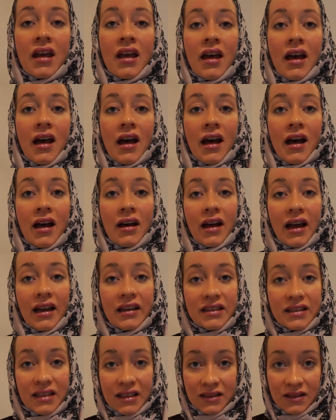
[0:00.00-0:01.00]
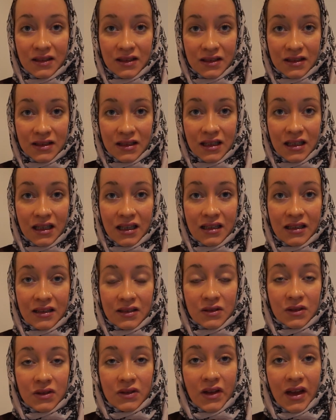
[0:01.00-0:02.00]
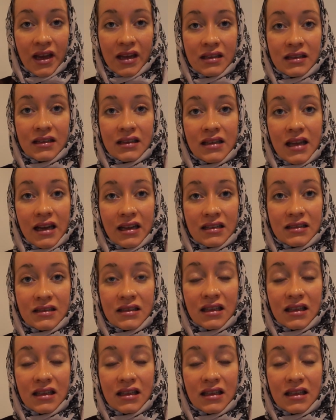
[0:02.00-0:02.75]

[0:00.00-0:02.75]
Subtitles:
identity in a society that is